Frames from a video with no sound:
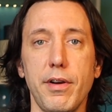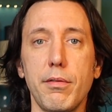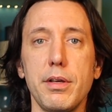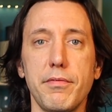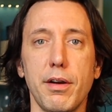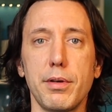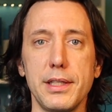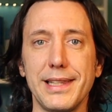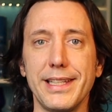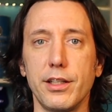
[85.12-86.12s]
Very, very
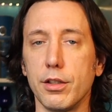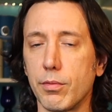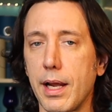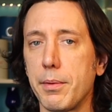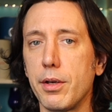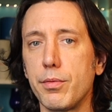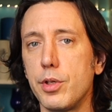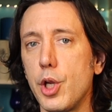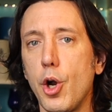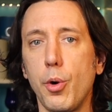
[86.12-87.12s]
little, right? We don't
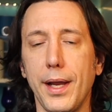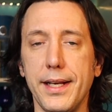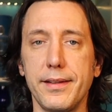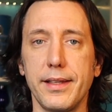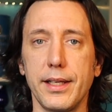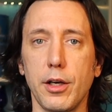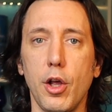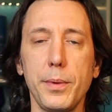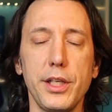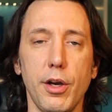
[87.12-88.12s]
know anything.
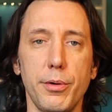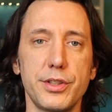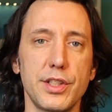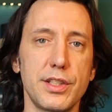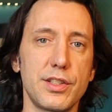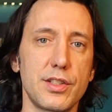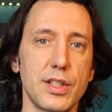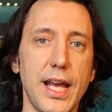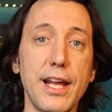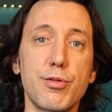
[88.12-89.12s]
All we know is that this is
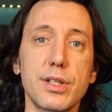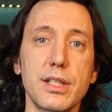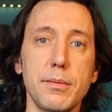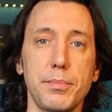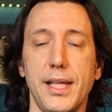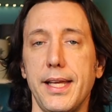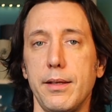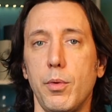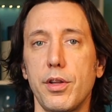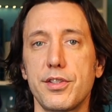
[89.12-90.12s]
an Edrington blend.
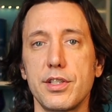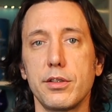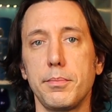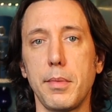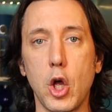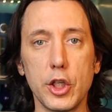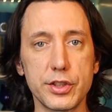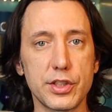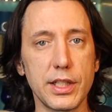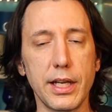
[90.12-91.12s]
And what are the single
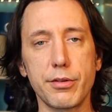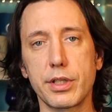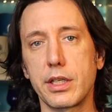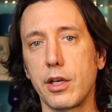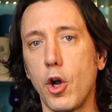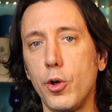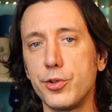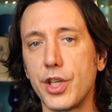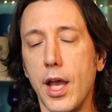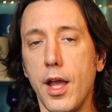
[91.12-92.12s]
malts that Edrington
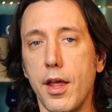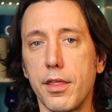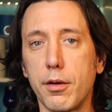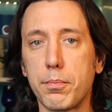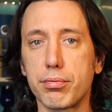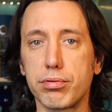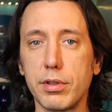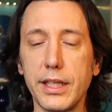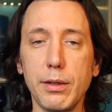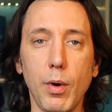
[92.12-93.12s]
owns? They're
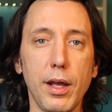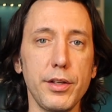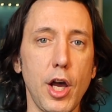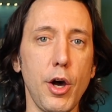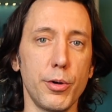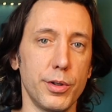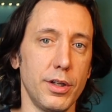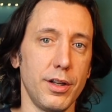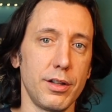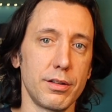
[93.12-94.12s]
pretty well known.
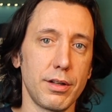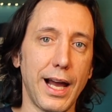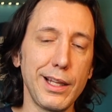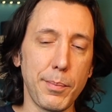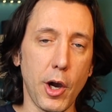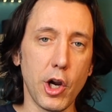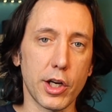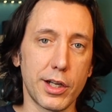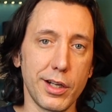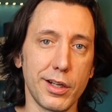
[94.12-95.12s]
Highland
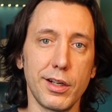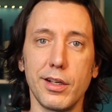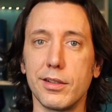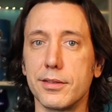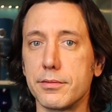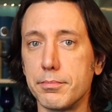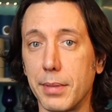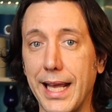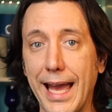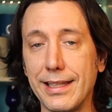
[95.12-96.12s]
Park,
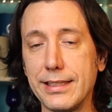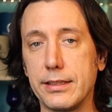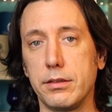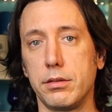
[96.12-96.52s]
Macallan,